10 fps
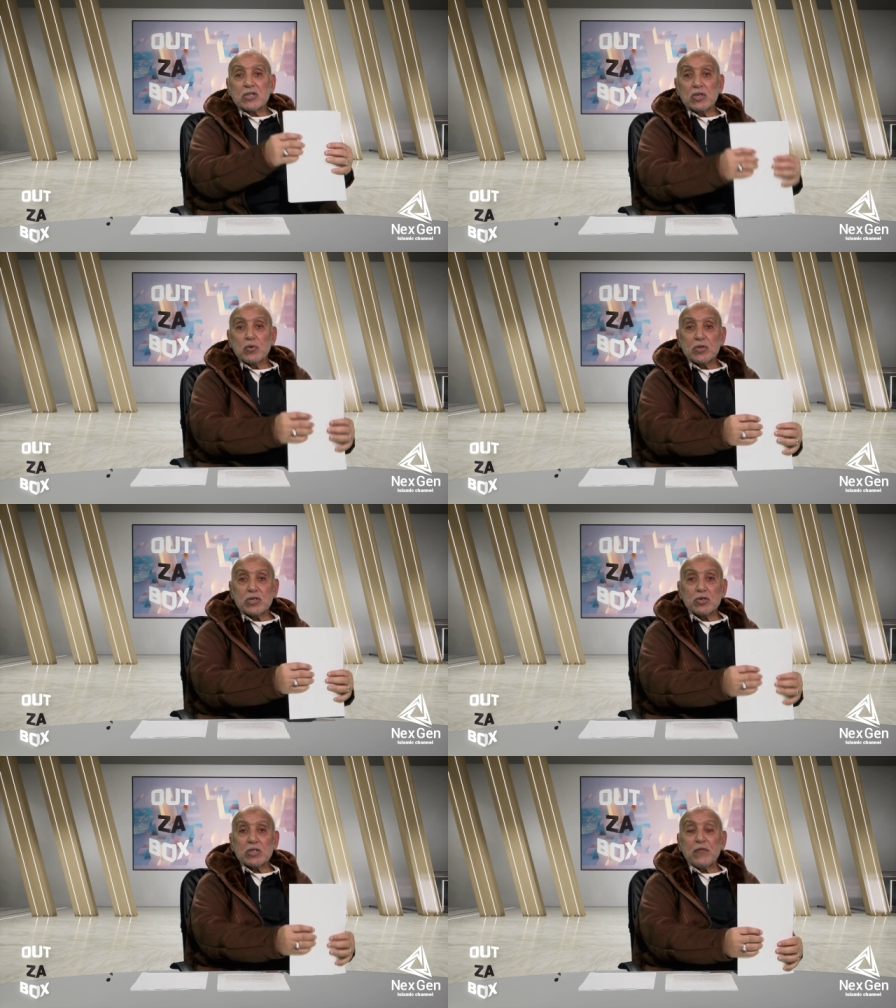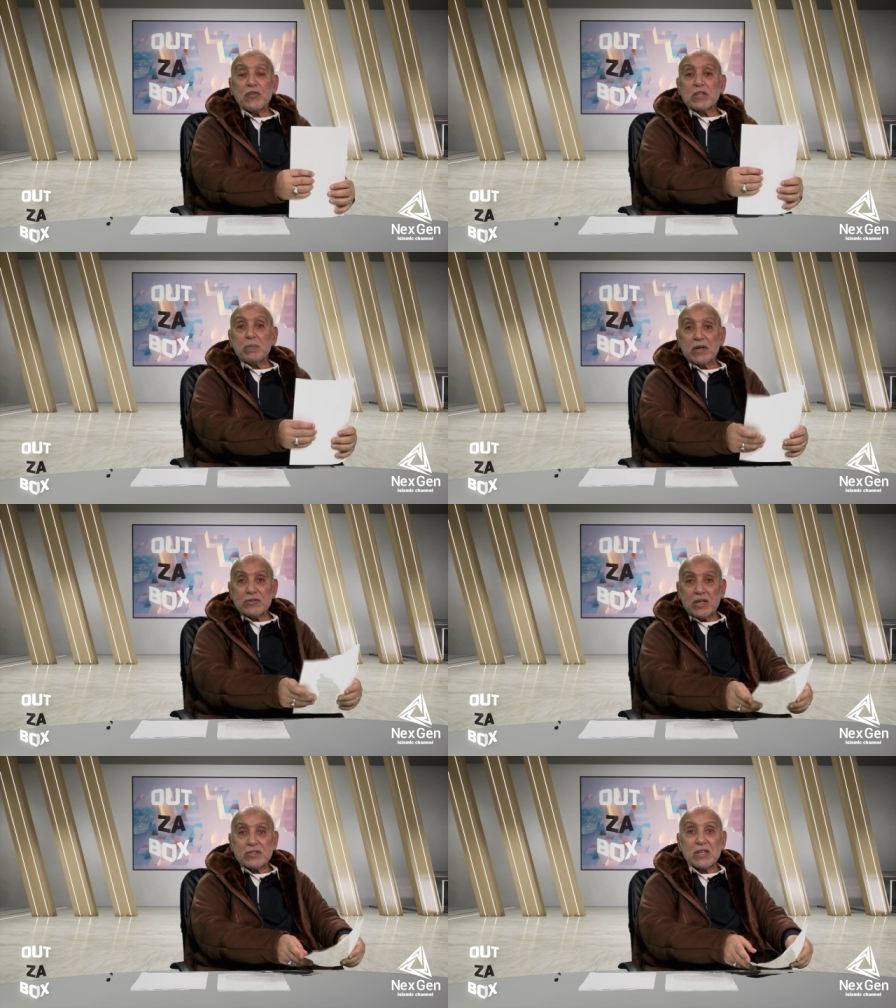actually, which is not affected
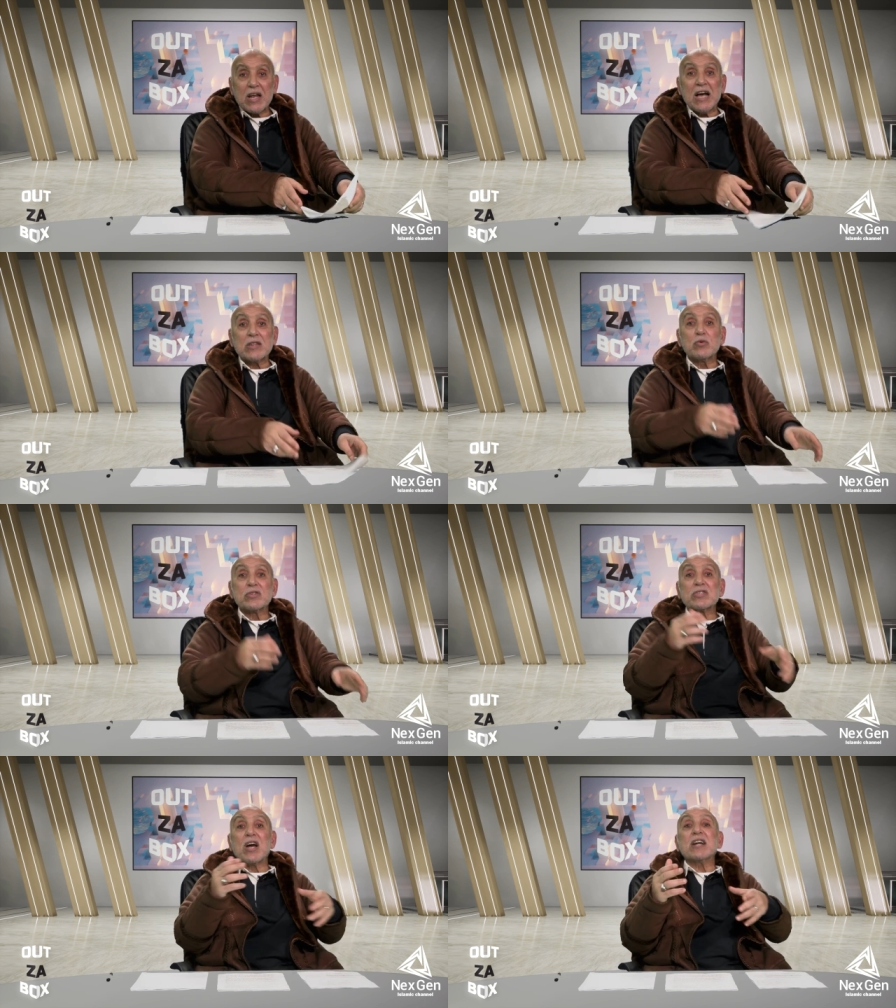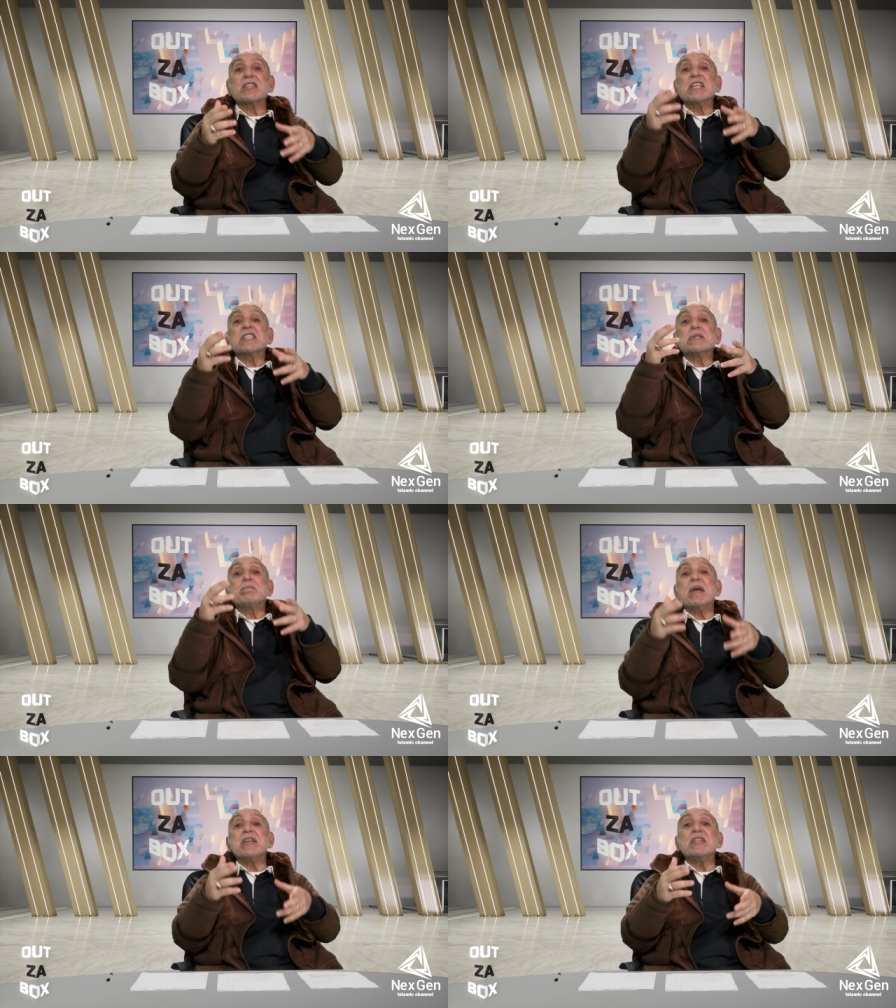by disaster, and we'll start
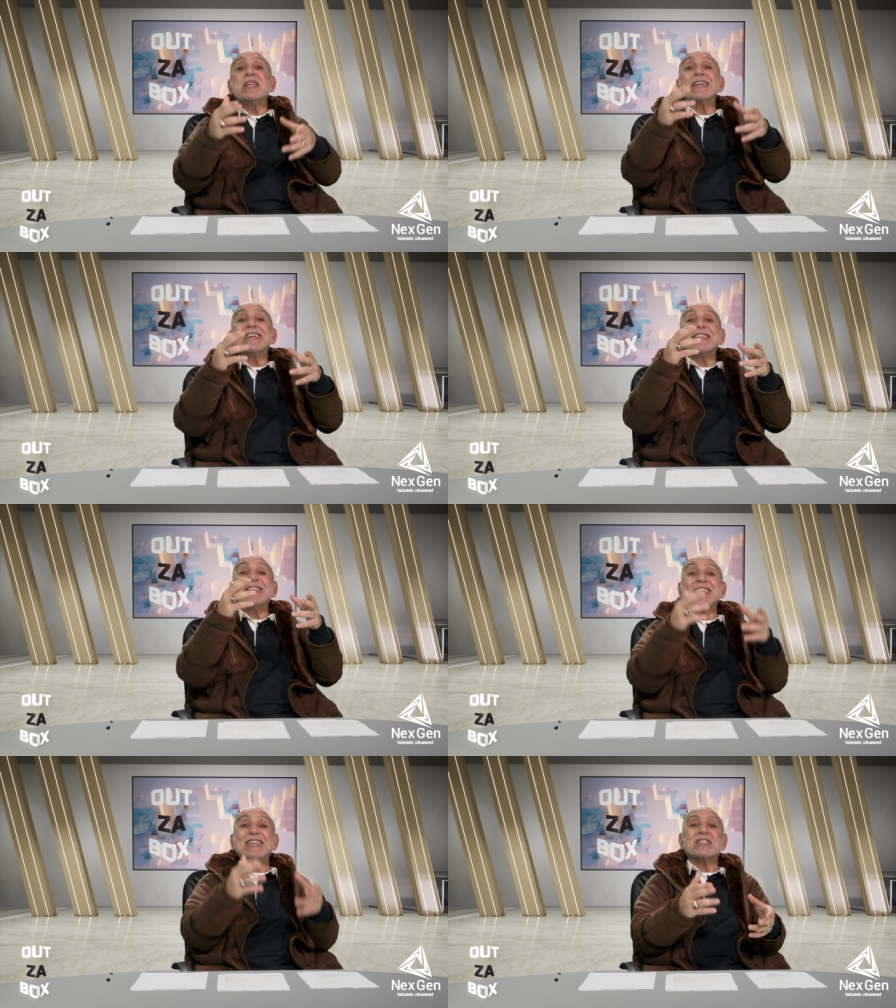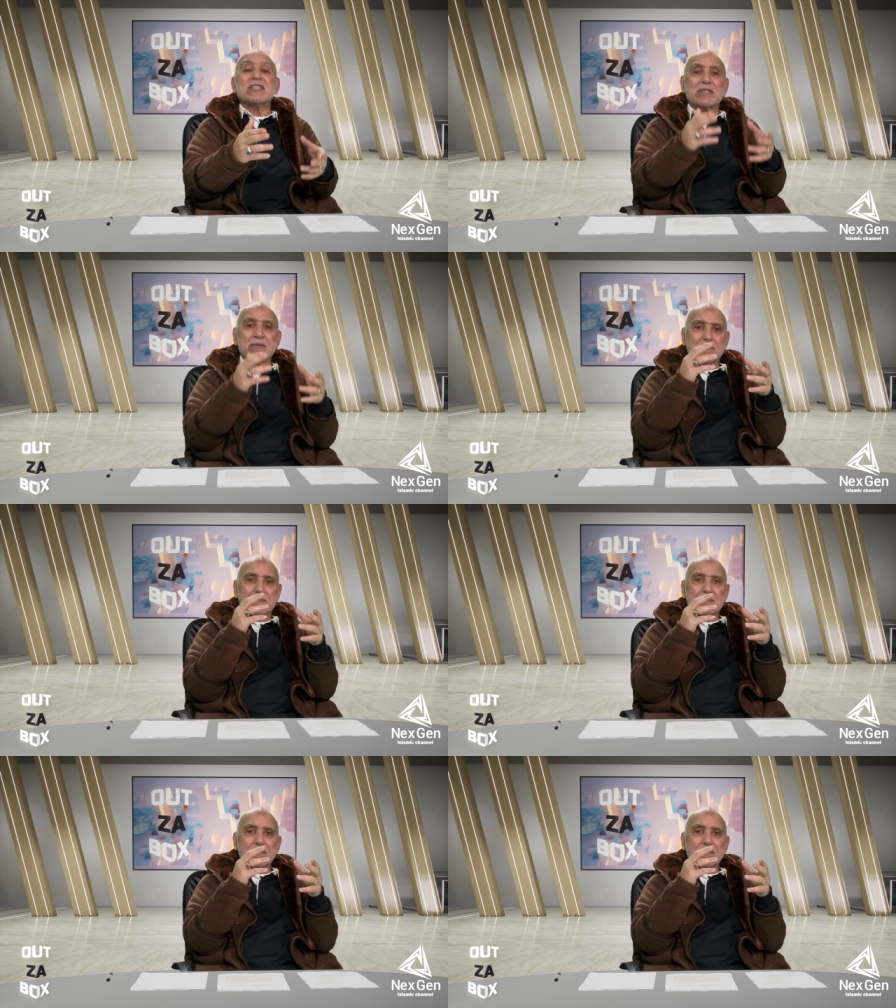spending this